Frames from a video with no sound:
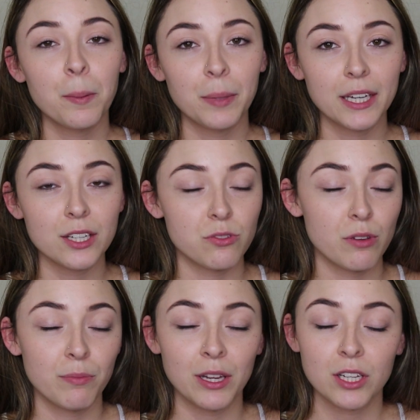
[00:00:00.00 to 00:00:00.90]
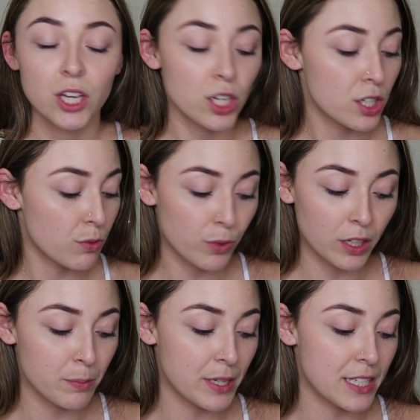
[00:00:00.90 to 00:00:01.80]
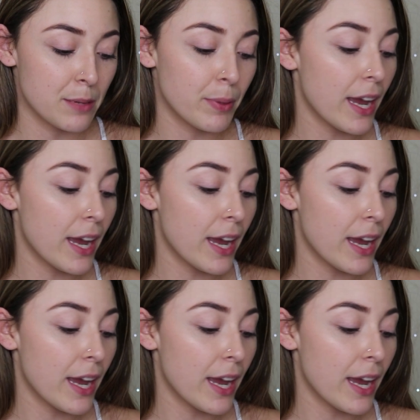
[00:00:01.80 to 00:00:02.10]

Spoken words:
because we've been really busy.